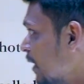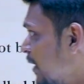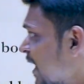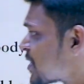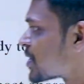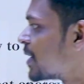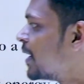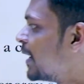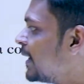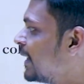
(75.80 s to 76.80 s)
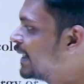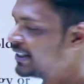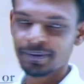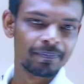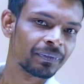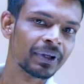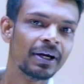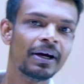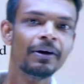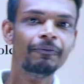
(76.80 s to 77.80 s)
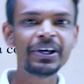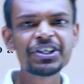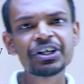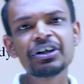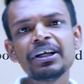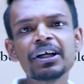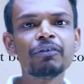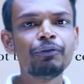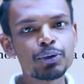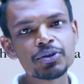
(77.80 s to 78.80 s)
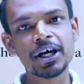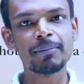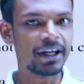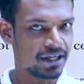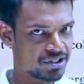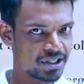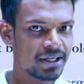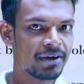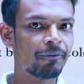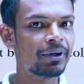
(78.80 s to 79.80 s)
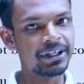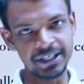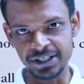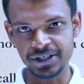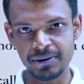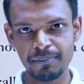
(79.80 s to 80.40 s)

Next, heat. We generally confuse thermal energy with heat,